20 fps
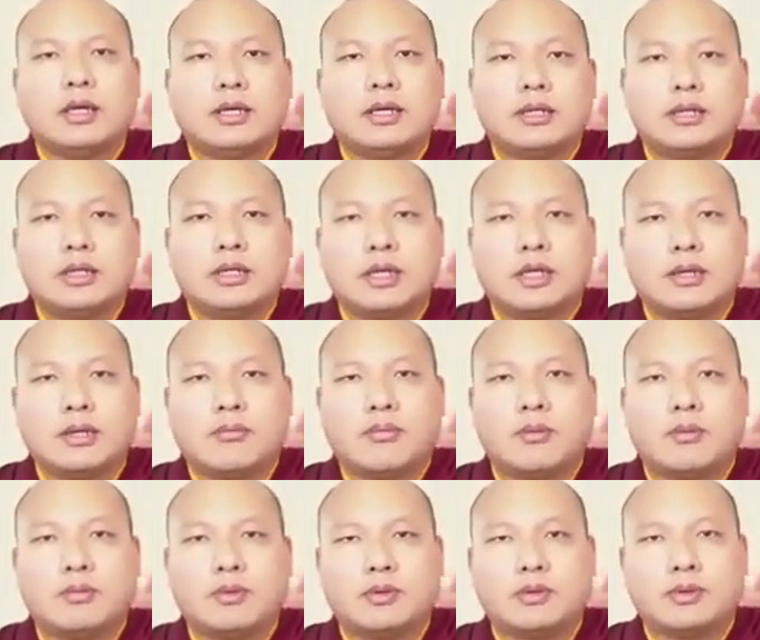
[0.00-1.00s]
East
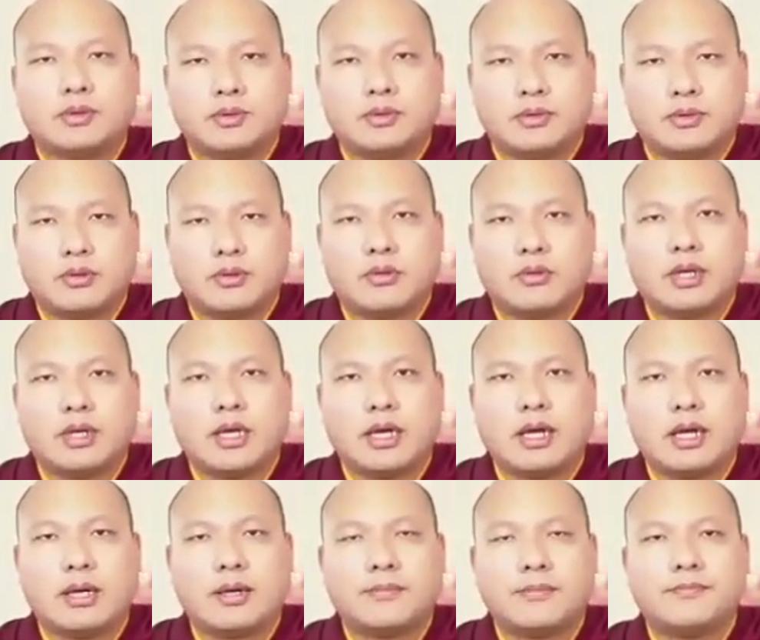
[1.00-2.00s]
and West
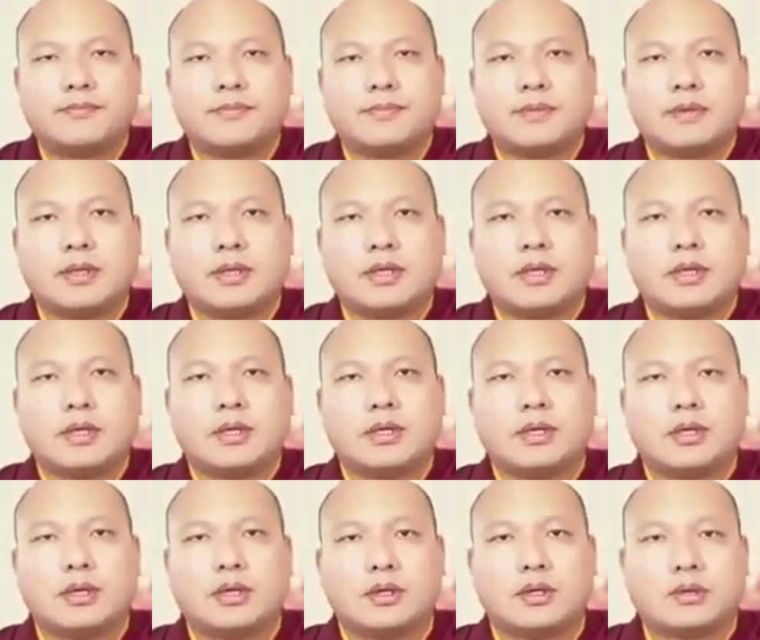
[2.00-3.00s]
who are
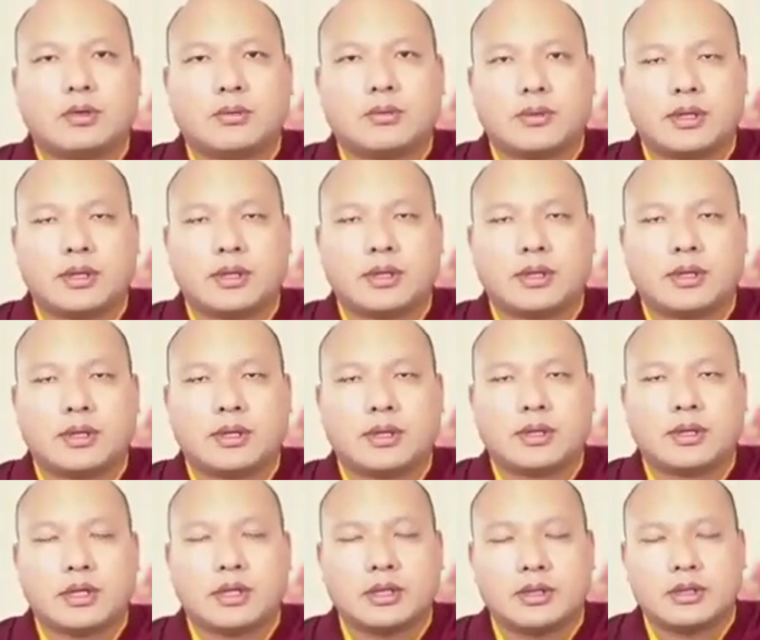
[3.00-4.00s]
watching this
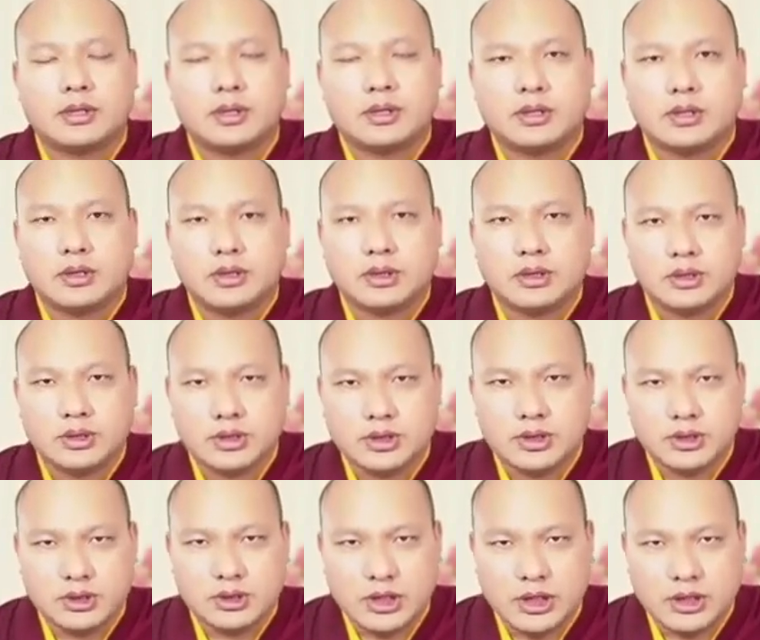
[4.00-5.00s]

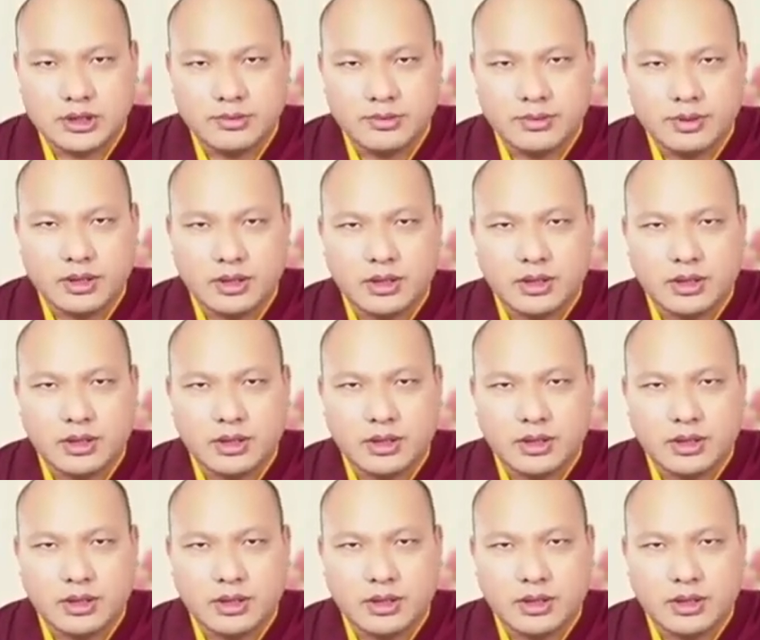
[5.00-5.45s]
webcast.